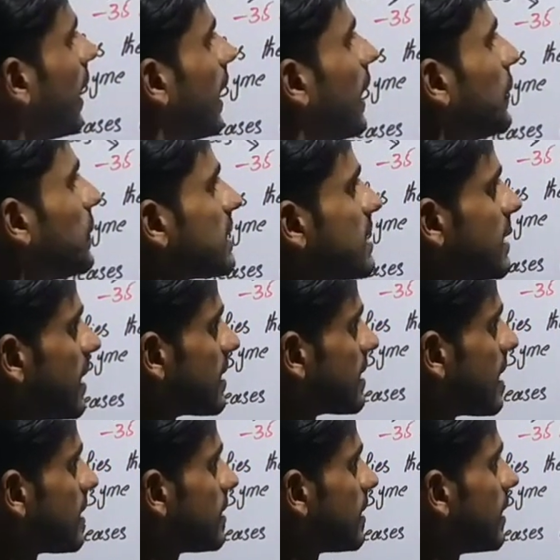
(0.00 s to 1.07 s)
it is
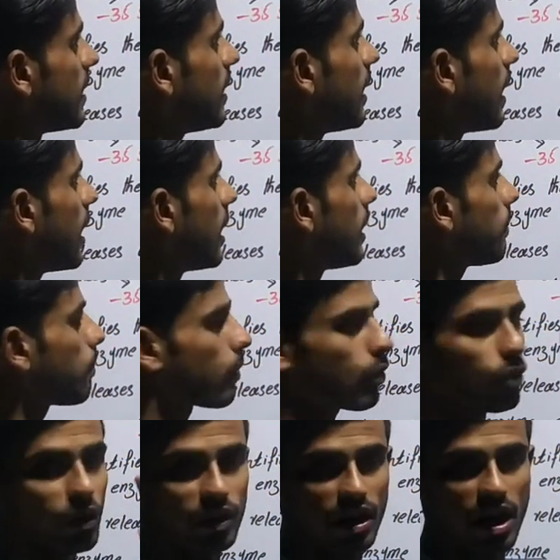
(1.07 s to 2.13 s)
necessary in
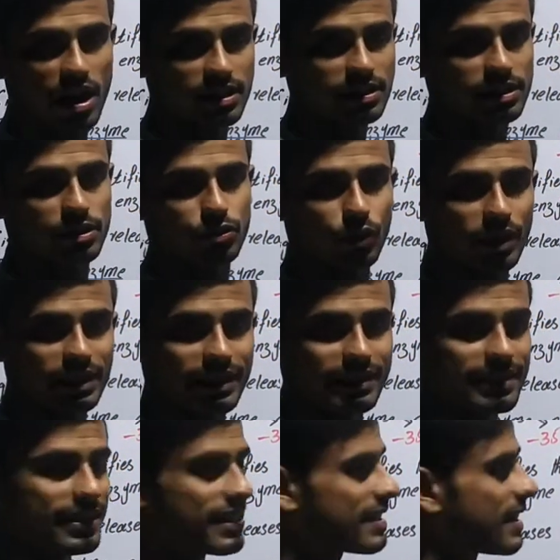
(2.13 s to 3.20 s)
prokaryotes so it
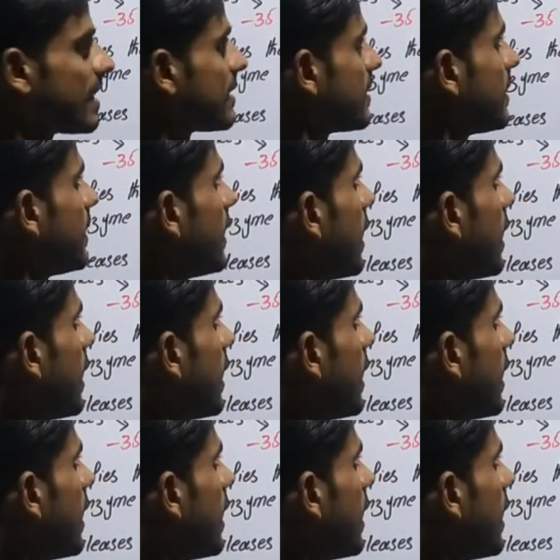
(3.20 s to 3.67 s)
is necessary